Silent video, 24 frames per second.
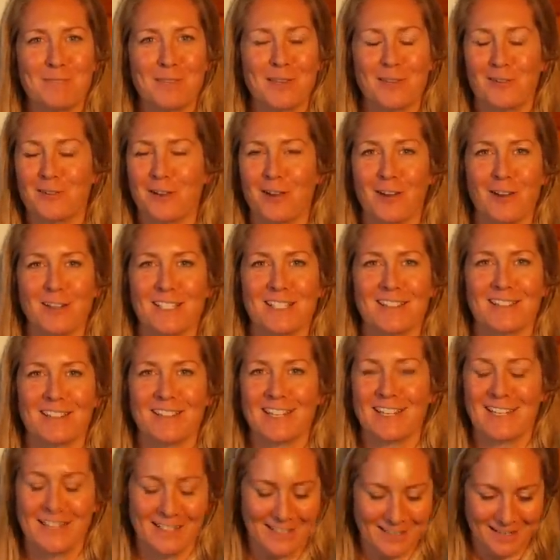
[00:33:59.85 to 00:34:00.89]
They're
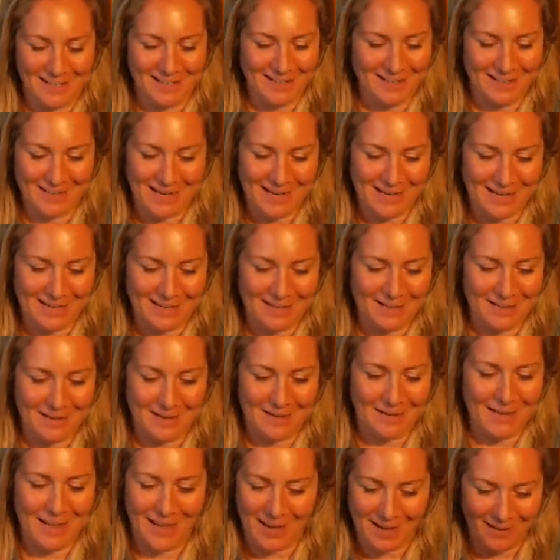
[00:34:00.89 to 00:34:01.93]
constantly,
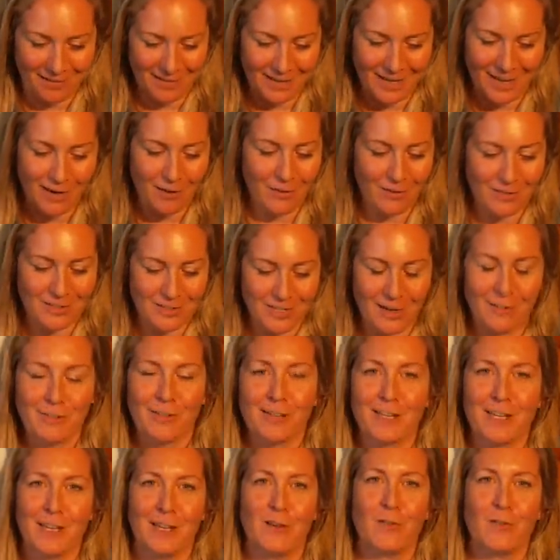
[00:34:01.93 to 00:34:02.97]
they are definitely